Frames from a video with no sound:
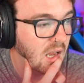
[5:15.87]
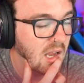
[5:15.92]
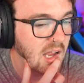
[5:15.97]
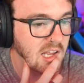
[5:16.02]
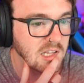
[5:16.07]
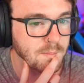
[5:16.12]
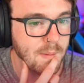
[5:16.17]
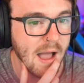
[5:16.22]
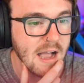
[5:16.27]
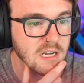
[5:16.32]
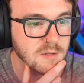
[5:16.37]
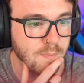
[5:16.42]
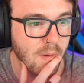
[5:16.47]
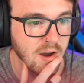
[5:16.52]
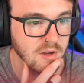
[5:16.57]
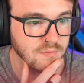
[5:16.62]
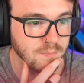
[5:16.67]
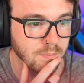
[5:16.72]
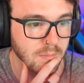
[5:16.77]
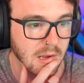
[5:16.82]
His back
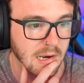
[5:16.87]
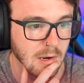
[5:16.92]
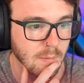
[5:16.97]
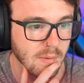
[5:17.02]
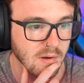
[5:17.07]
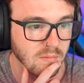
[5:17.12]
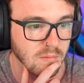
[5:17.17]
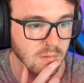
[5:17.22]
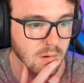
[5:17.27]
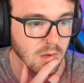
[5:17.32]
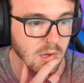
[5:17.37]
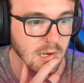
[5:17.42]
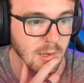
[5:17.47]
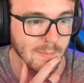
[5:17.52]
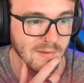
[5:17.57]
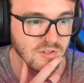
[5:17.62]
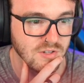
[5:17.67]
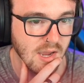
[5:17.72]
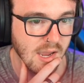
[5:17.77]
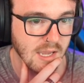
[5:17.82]
sprite's a little bit
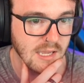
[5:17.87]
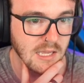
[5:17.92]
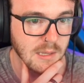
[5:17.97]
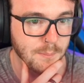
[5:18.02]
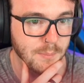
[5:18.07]
janky,